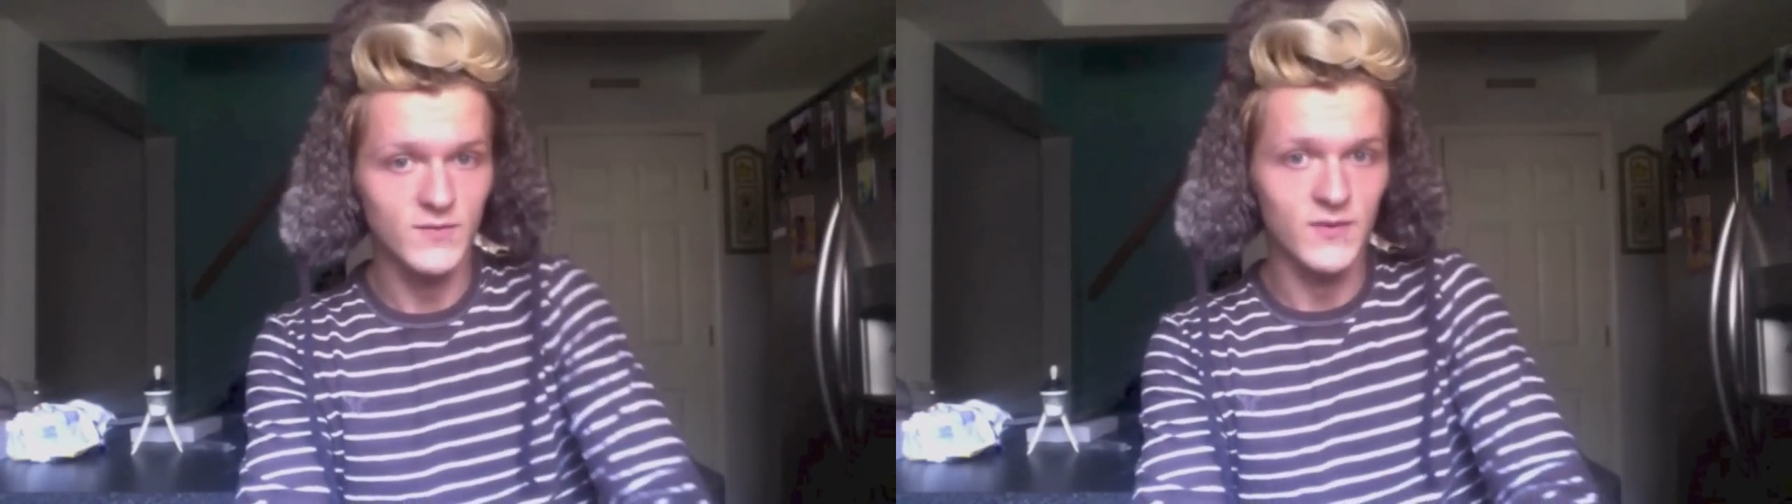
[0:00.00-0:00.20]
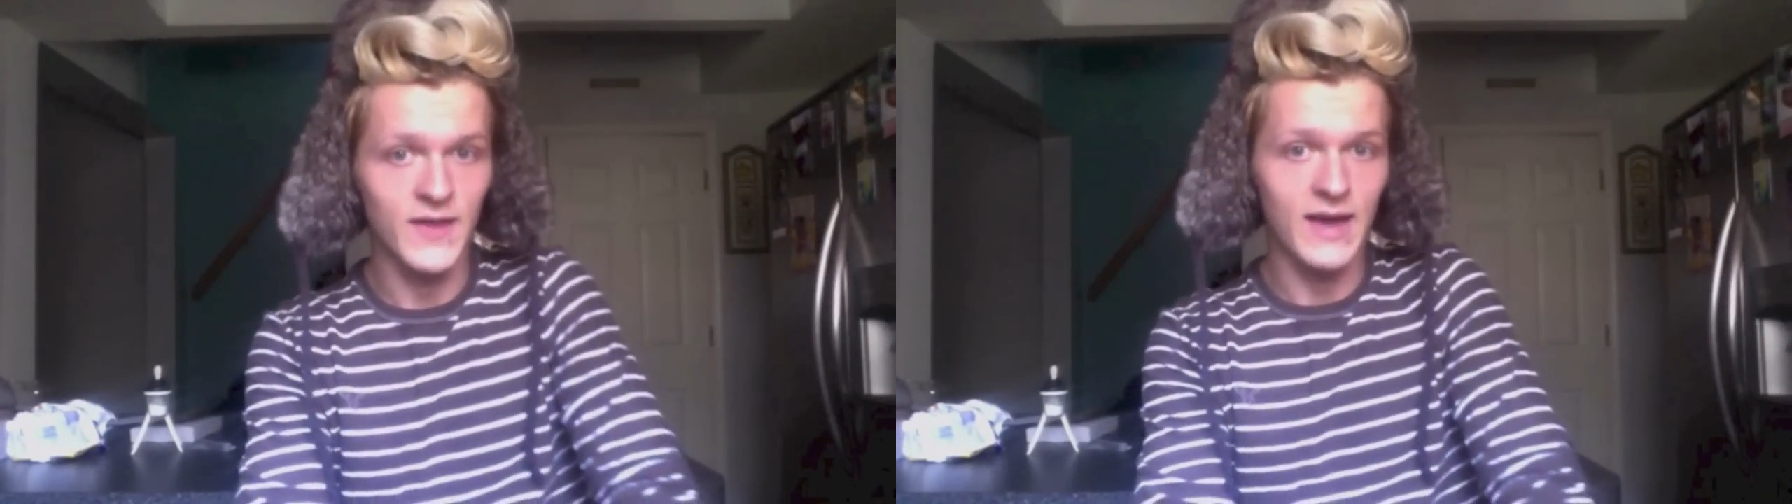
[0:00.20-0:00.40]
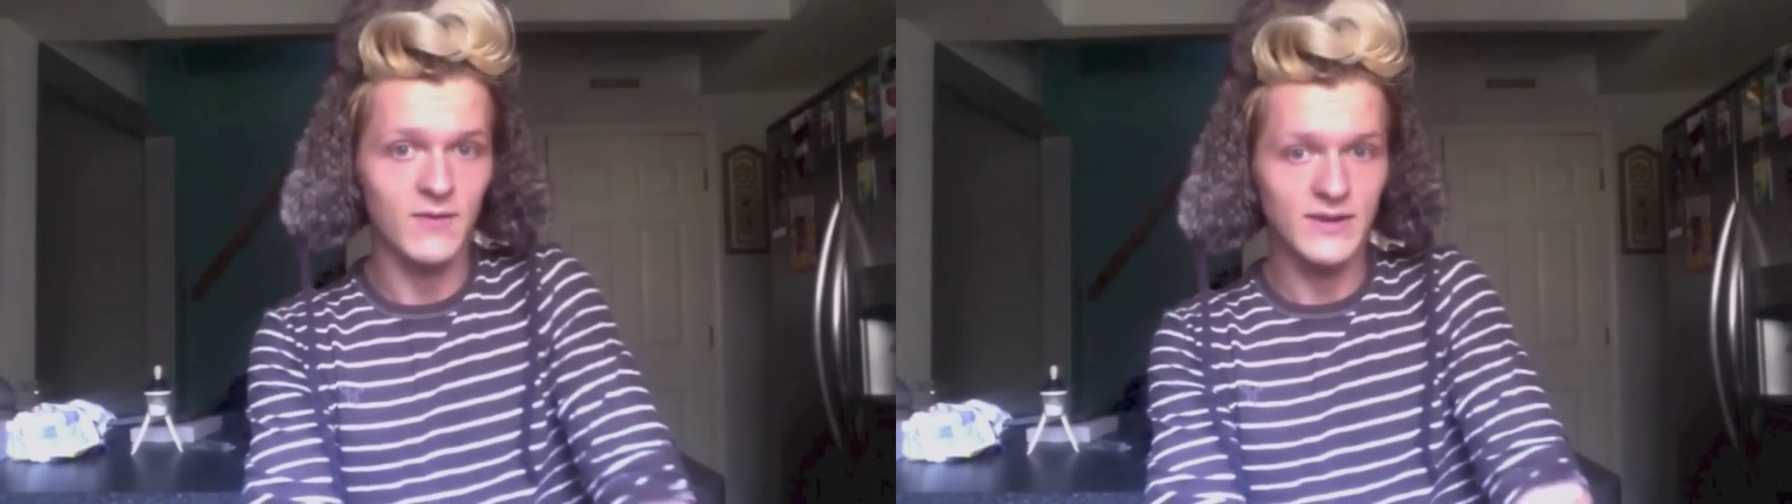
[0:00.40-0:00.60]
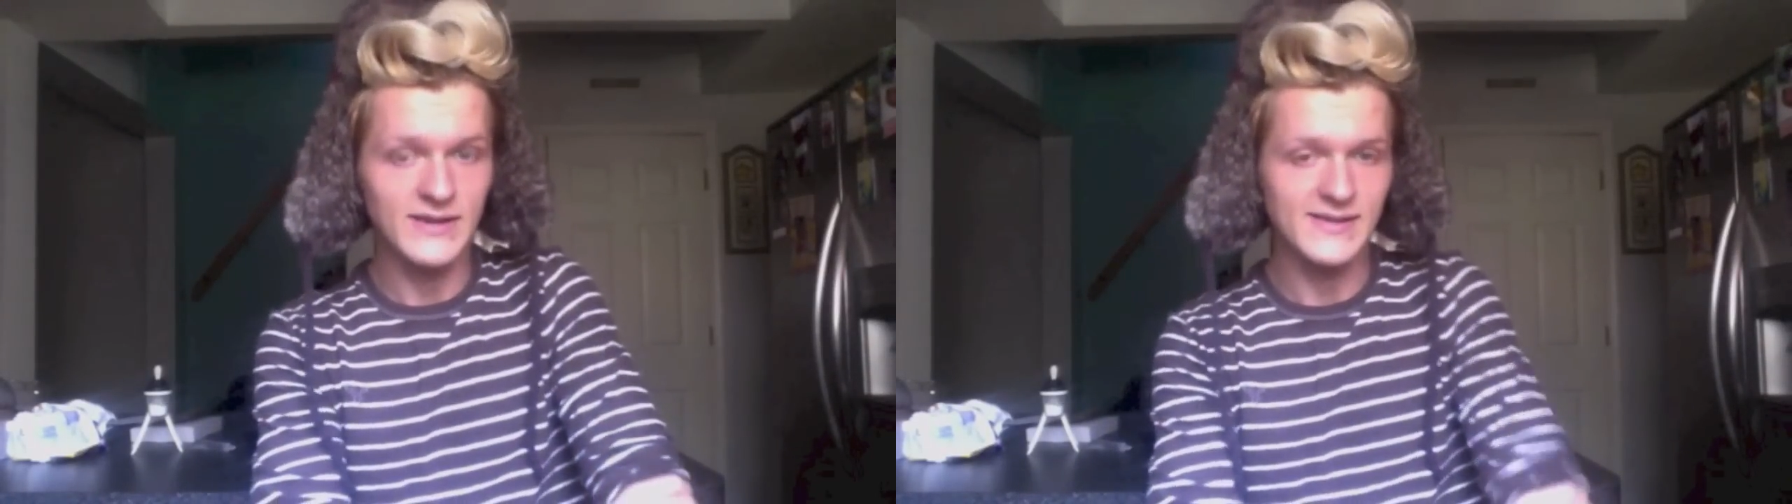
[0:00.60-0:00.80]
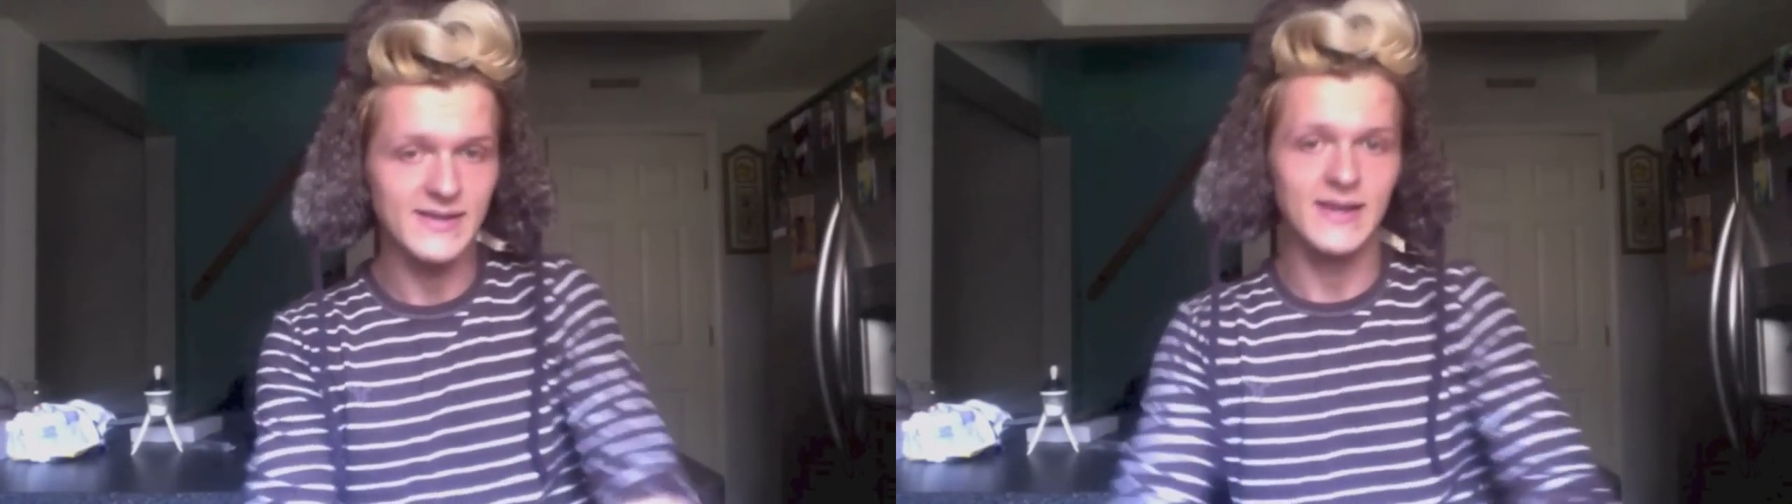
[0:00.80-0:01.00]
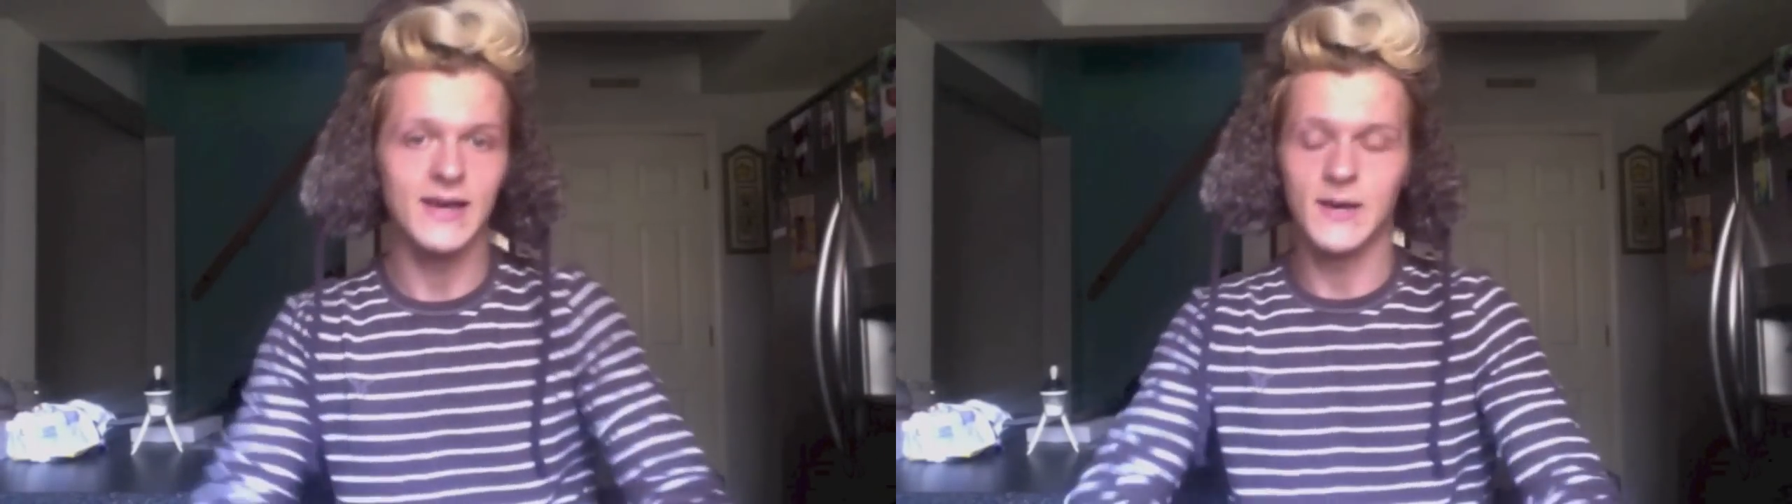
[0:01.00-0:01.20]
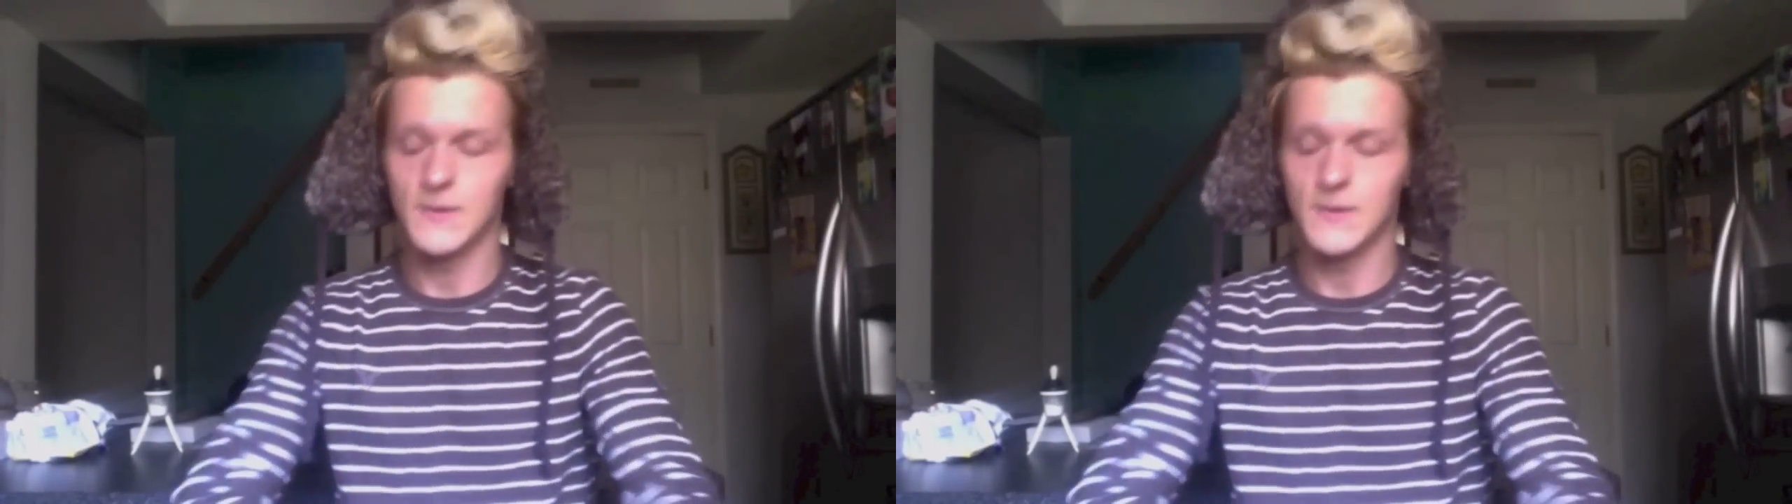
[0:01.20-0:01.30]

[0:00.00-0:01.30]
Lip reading: for that reason.